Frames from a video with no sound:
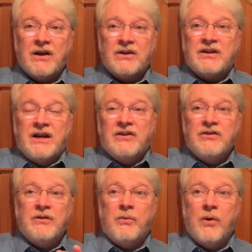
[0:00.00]
to get to
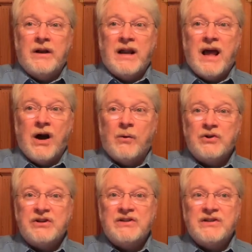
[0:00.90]
the point now where
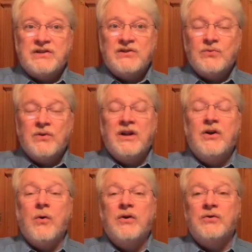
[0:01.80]
Jesus is really
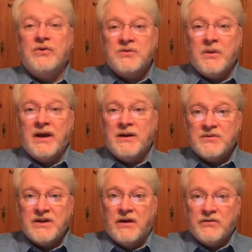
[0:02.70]
going to explain
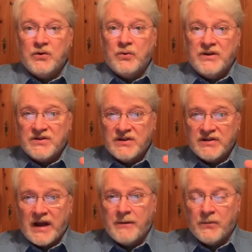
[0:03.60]
himself to his
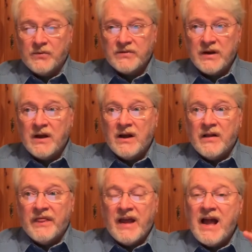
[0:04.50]
disciples.
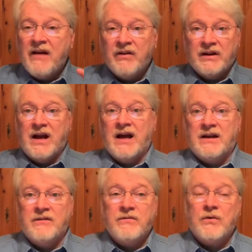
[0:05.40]
They haven't
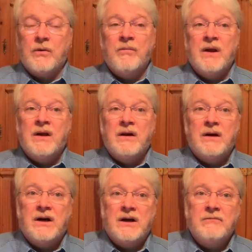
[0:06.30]
gotten it. For
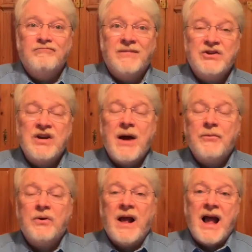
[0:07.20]
um, a
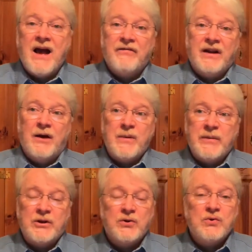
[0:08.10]
chapter and a half now,
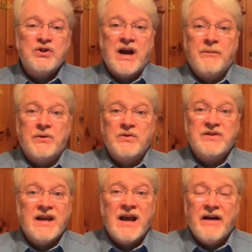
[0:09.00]
maybe two chapters,
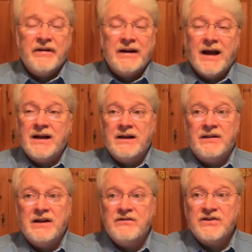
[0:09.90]
they haven't gotten it.
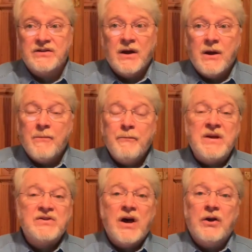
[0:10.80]
They just
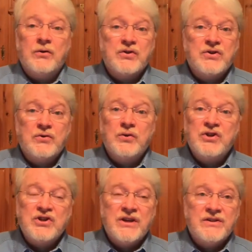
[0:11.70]
misunderstood
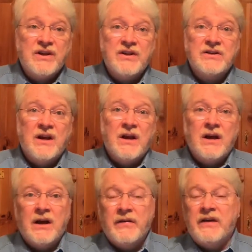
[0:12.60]
Jesus.
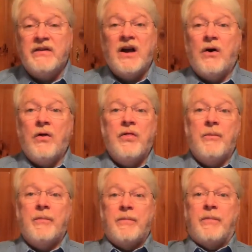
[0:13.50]
They've held
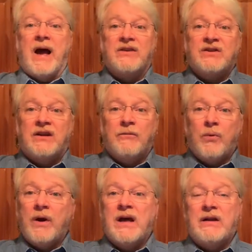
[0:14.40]
the basket of
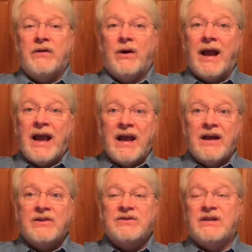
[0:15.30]
bread in their
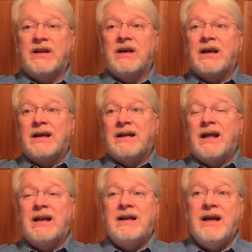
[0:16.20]
hands. They
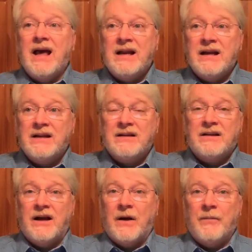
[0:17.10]
didn't get it.
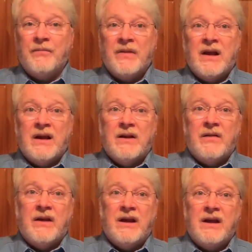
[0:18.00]
Um,
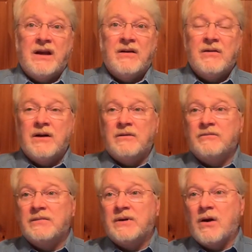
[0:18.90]
they
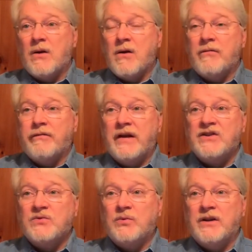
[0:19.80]
um, are, are,
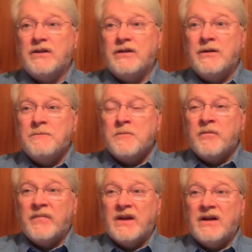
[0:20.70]
faced with
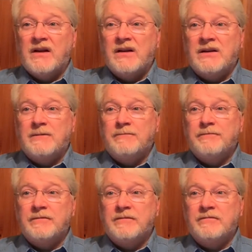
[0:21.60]
um,